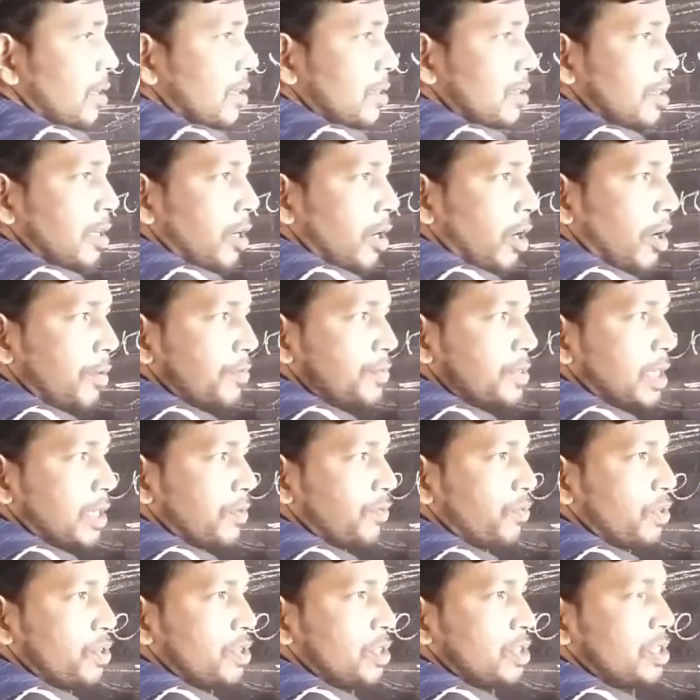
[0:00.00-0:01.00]
the
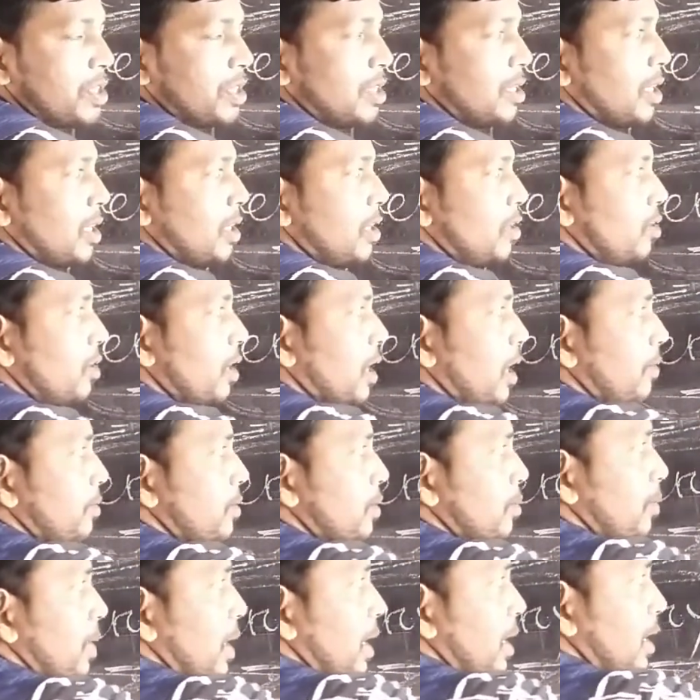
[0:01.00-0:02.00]
object position, then you have
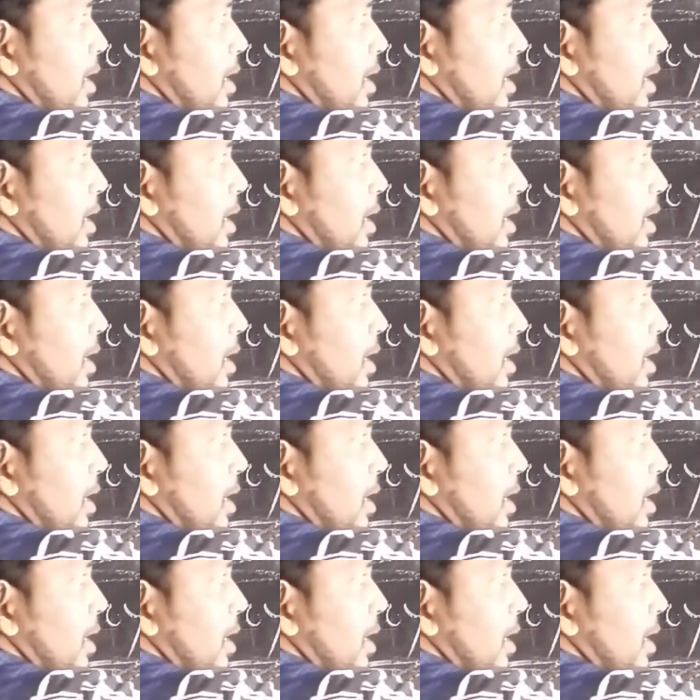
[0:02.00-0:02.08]
to make